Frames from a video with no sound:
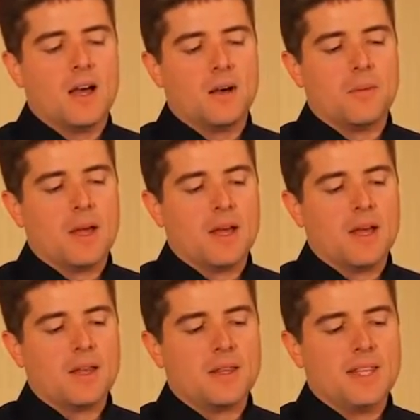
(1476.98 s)
Um,
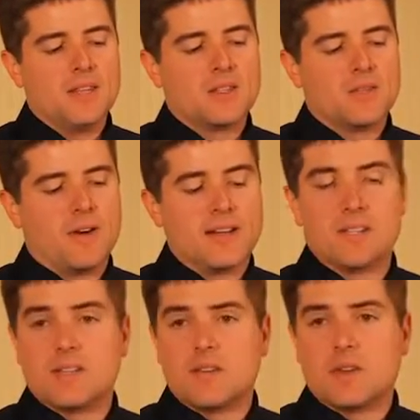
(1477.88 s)
these
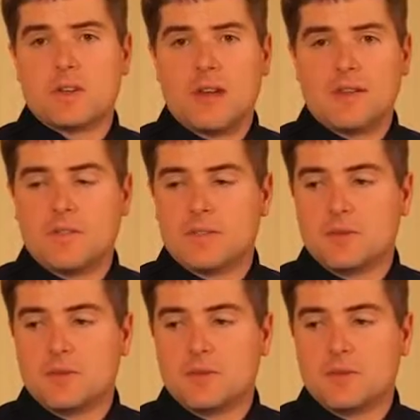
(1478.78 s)
devices, even though they don't have